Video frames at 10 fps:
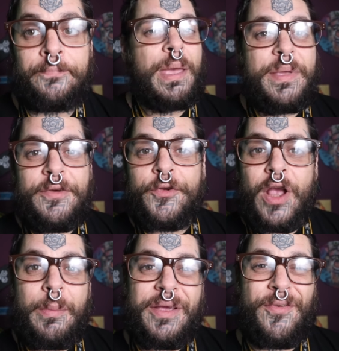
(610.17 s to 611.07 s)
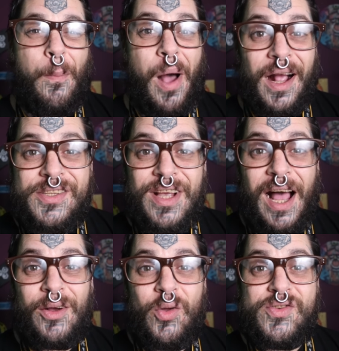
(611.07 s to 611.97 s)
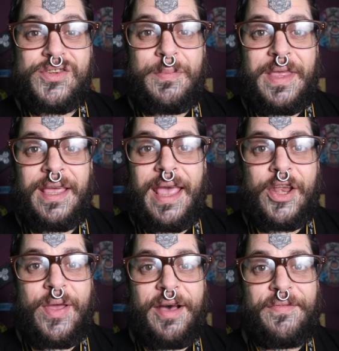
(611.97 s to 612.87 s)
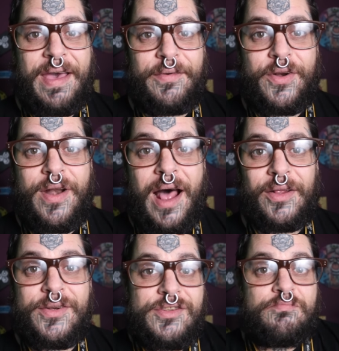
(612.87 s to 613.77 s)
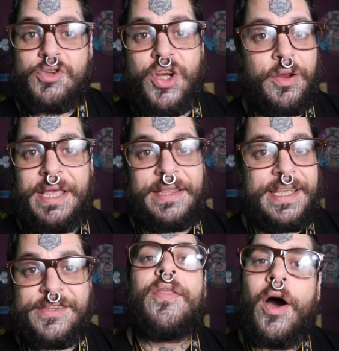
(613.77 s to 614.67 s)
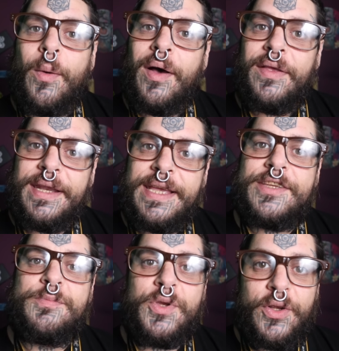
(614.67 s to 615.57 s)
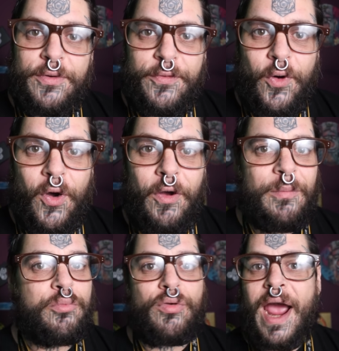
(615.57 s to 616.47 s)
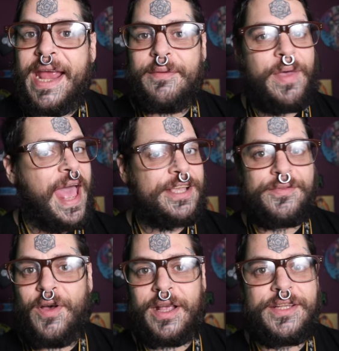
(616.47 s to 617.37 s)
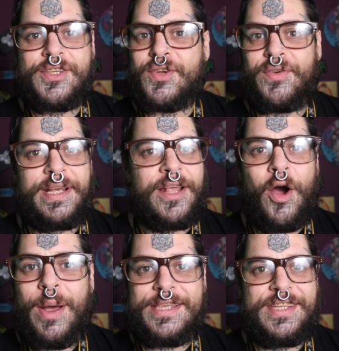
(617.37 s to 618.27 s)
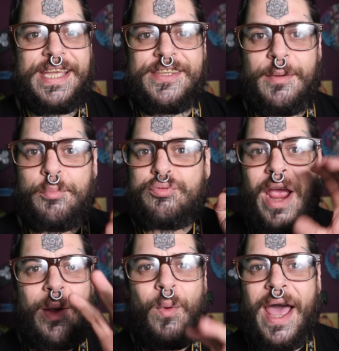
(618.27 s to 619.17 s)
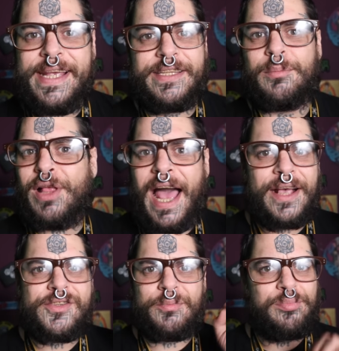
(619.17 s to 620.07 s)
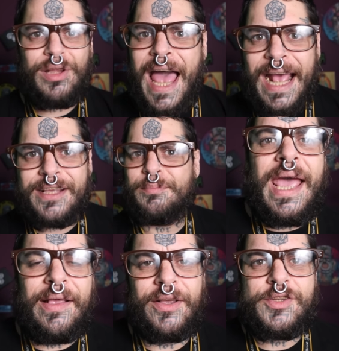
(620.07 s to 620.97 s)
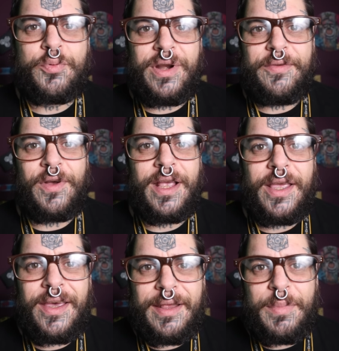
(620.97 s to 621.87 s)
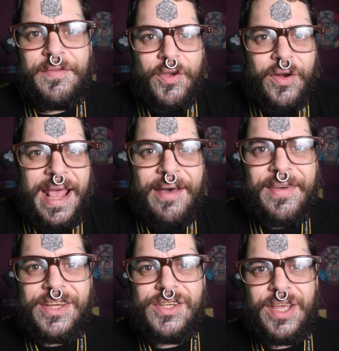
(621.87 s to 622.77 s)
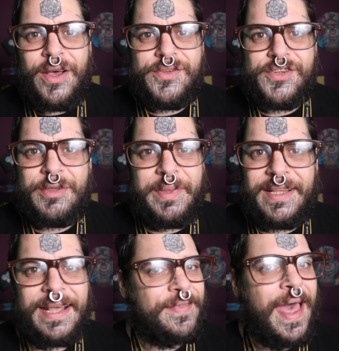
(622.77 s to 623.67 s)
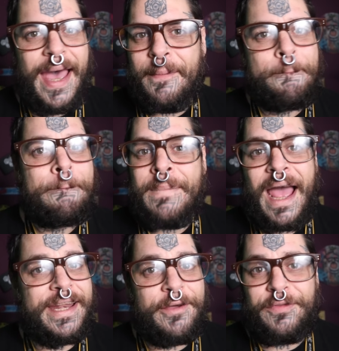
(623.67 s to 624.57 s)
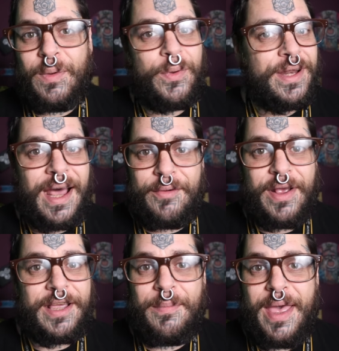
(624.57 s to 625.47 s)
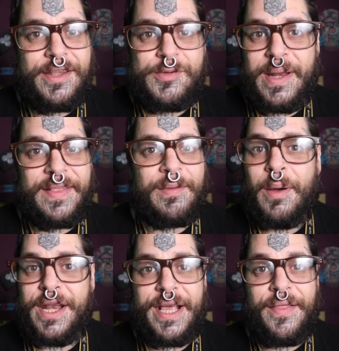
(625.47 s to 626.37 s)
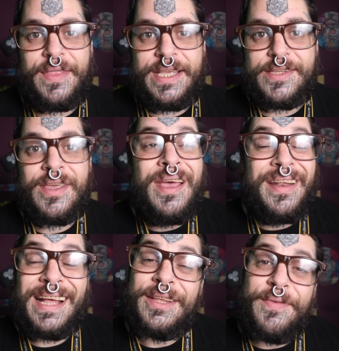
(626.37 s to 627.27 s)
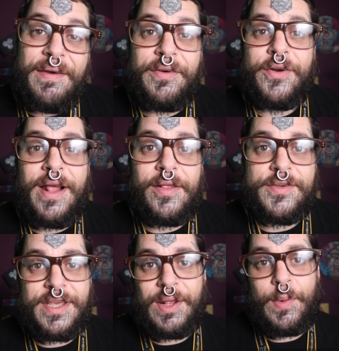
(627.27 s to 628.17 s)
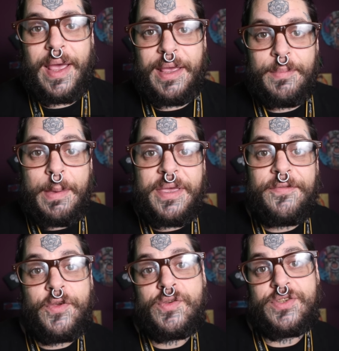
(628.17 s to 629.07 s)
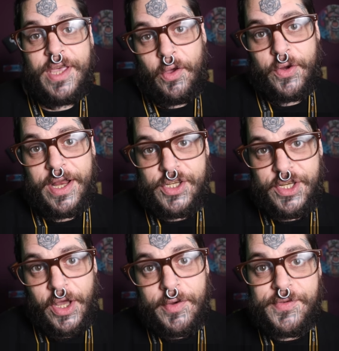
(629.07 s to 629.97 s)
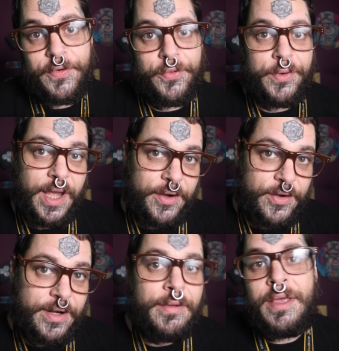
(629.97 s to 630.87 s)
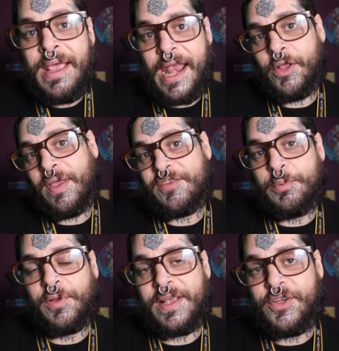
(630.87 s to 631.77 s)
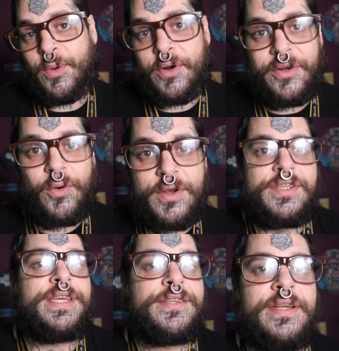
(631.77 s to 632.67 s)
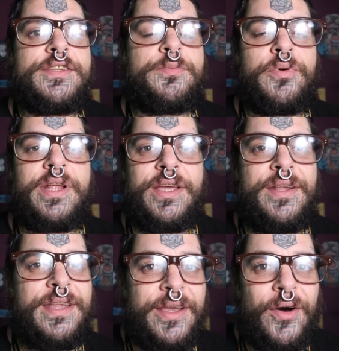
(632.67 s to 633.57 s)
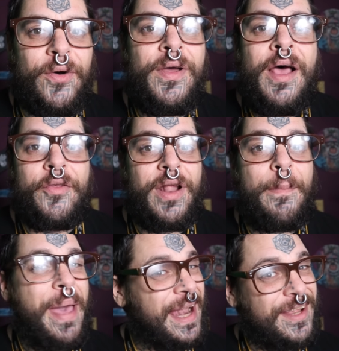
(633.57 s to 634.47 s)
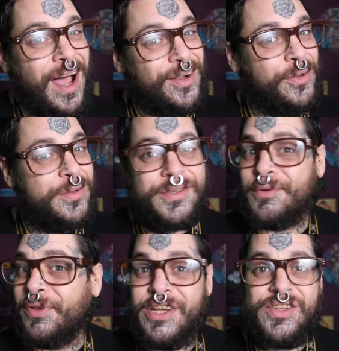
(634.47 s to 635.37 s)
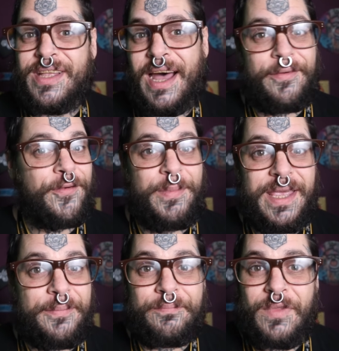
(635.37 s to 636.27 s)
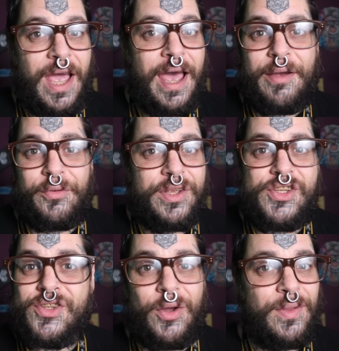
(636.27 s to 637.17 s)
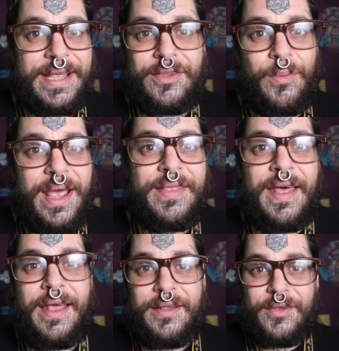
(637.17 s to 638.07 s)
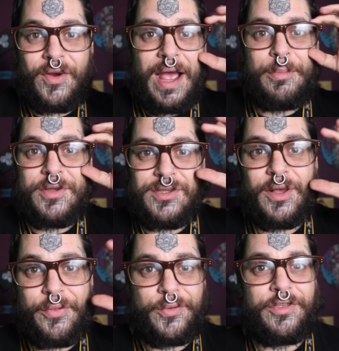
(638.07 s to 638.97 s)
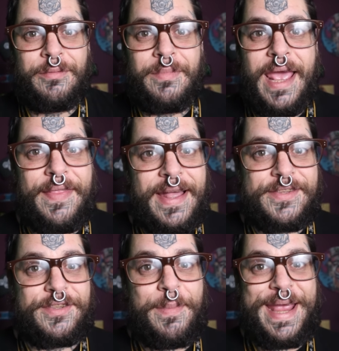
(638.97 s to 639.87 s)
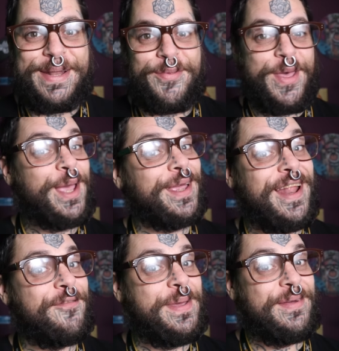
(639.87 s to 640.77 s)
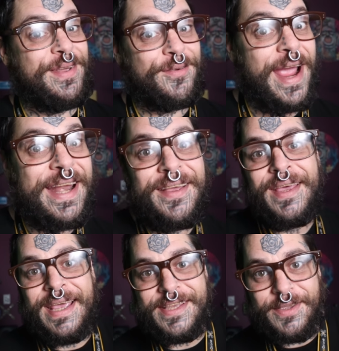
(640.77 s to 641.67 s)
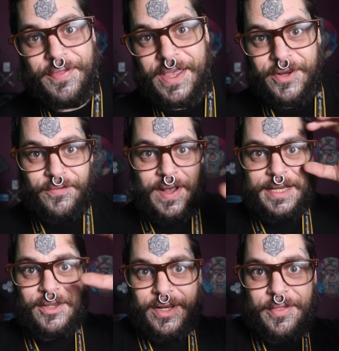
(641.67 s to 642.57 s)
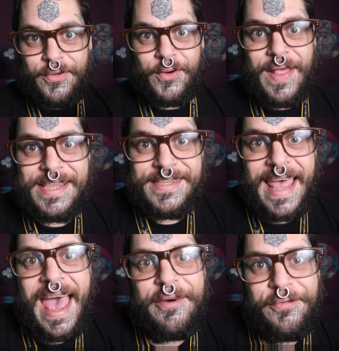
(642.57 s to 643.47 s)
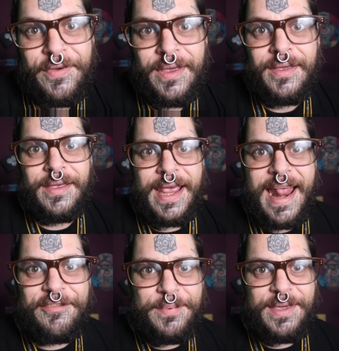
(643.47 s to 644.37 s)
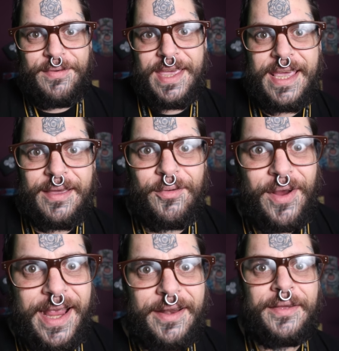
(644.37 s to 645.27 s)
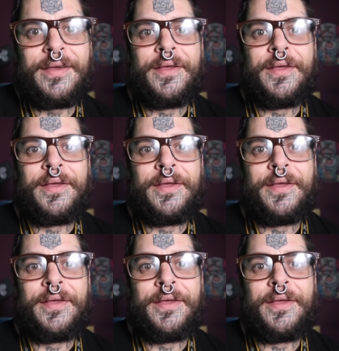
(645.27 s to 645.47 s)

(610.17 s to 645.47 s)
Maybe if you're coming from box goggles or something and you have $500, sure, get these. The OLED is beautiful, bright ass fucking screen. The OSD is a bright white, the blacks are black. It looks pretty fucking good, but if you already have HDOs or something like that, I definitely would not recommend spending the money on these. Not the $500 anyway. Maybe if you sell your HDOs for 300 and you only have to put like 200 towards these, then it's a pretty good deal. They're not bad goggles, they're really just not for me. I really just don't like the way that your eyeballs look through them, and that's the main thing in FPV, right? Is the thing you're looking looking through. That's the F in FPV, right?